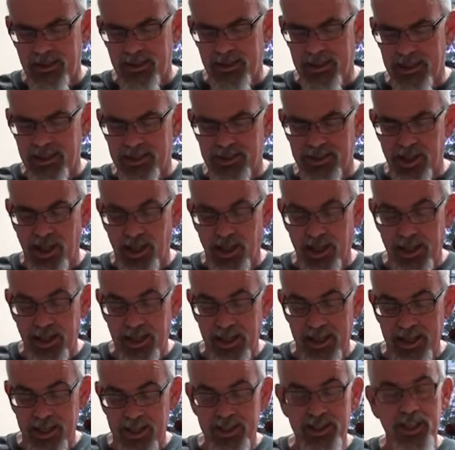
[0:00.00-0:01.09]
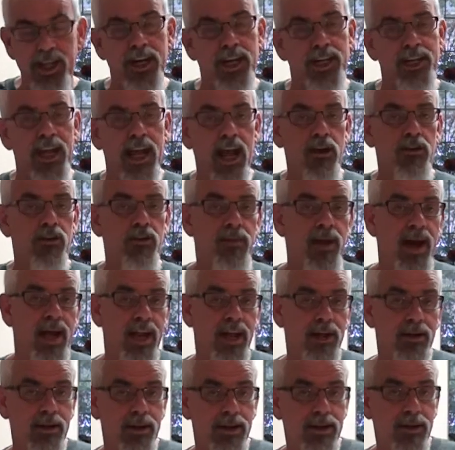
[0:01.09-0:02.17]
This is an
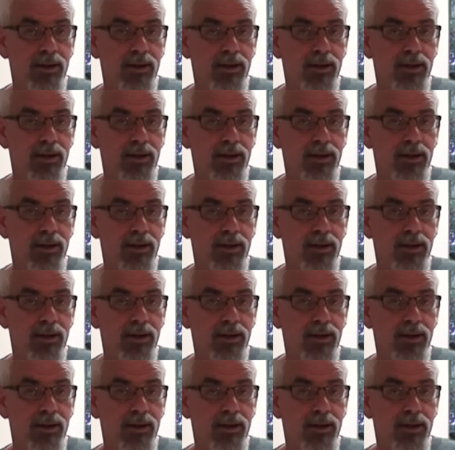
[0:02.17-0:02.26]
aromatic